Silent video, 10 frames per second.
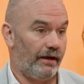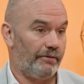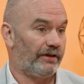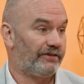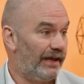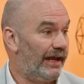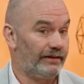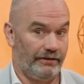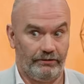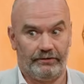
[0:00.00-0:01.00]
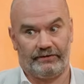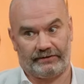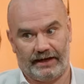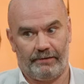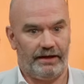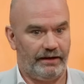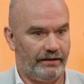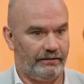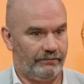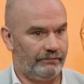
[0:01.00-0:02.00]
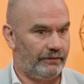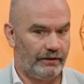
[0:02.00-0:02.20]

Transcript: I'm not saying the nuns came in and